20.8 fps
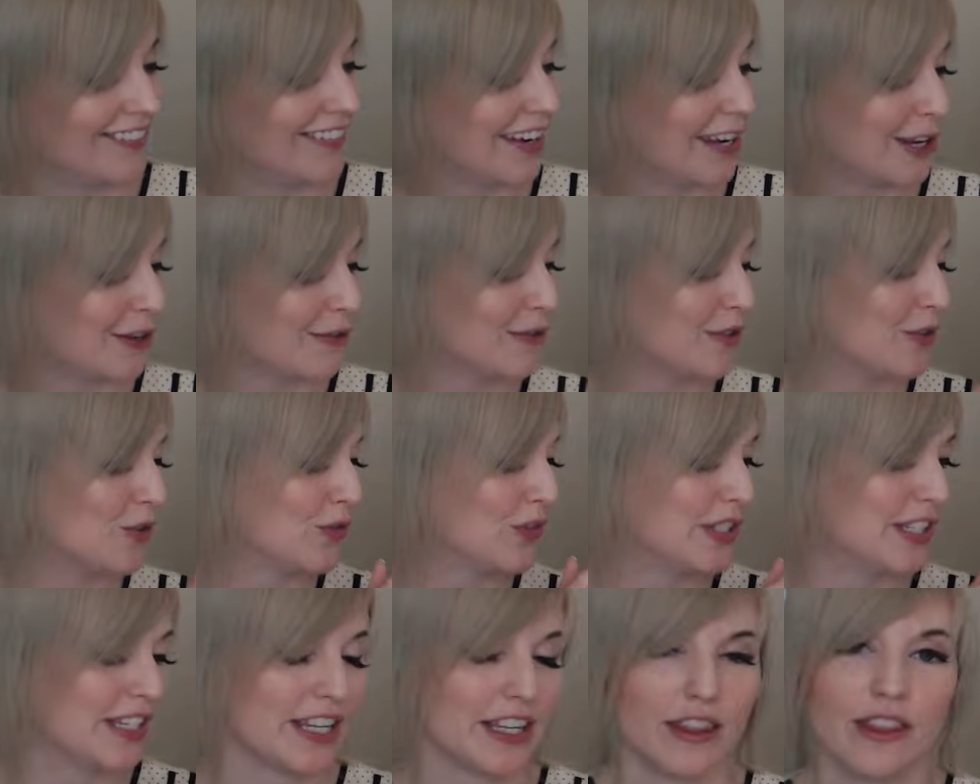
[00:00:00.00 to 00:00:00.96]
if you've
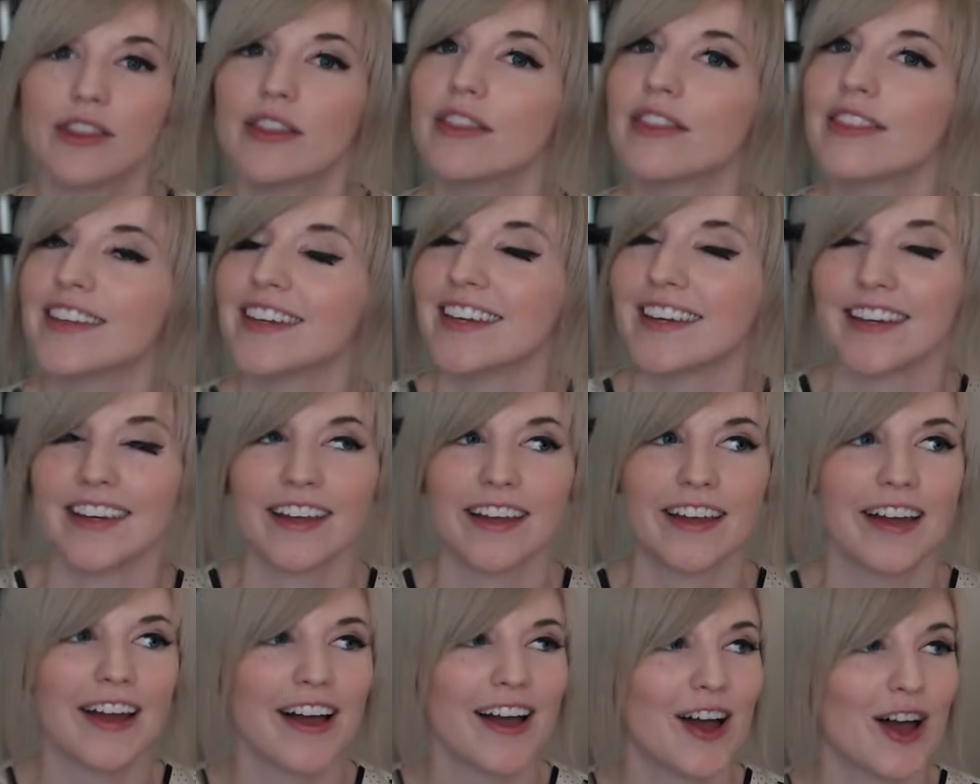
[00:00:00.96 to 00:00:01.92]
seen the
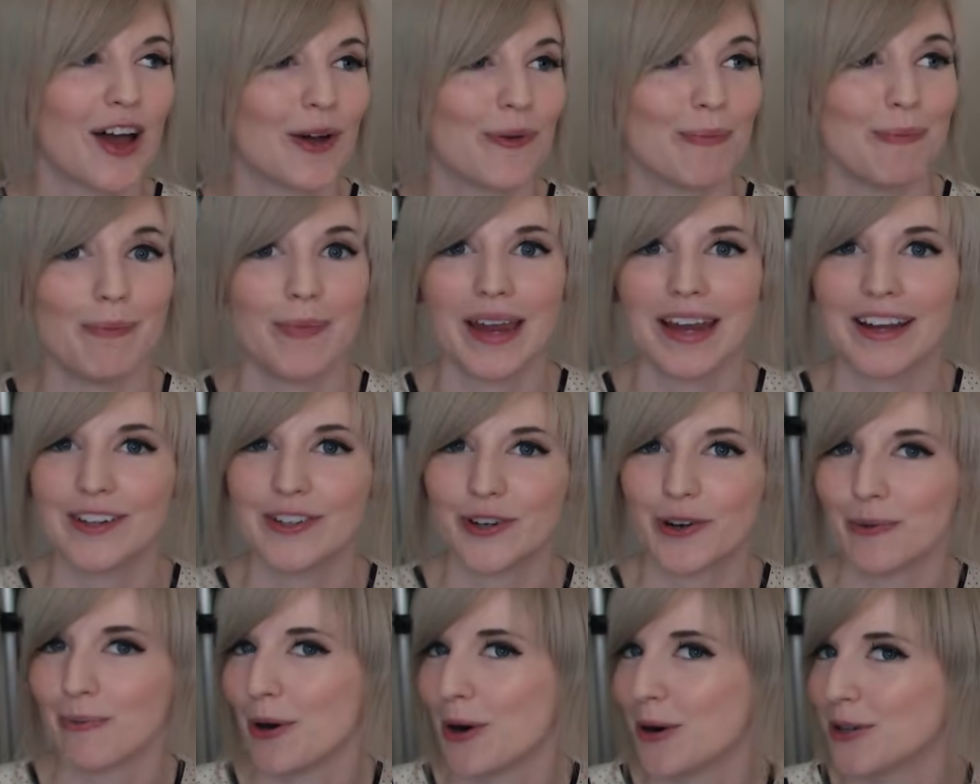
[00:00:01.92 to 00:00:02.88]
major
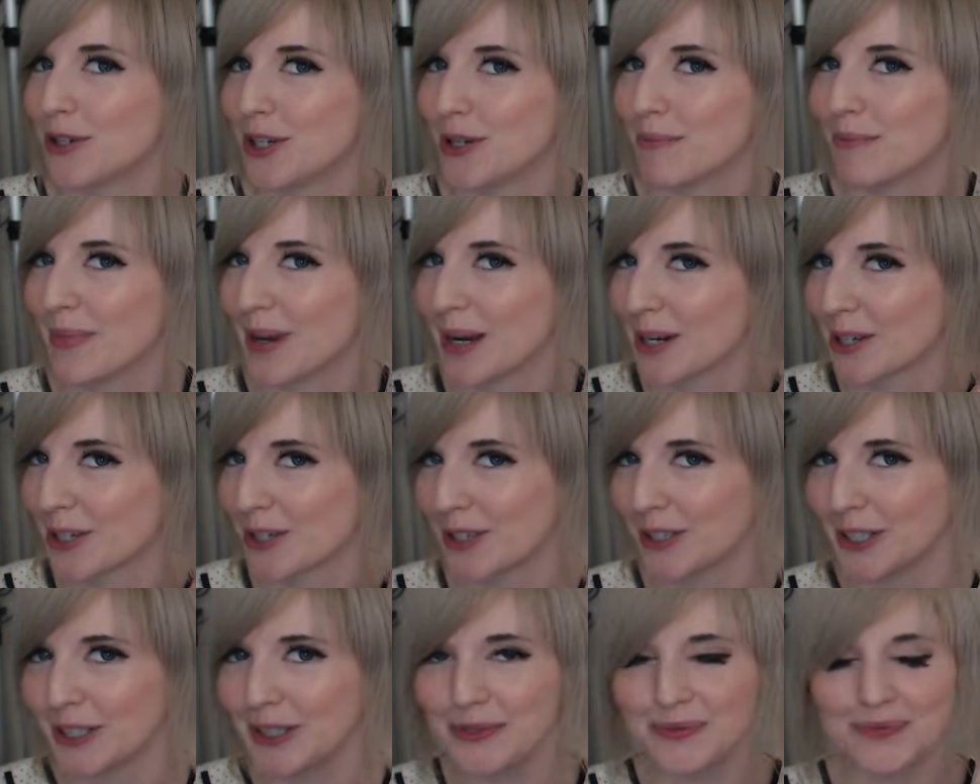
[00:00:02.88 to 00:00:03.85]
motion picture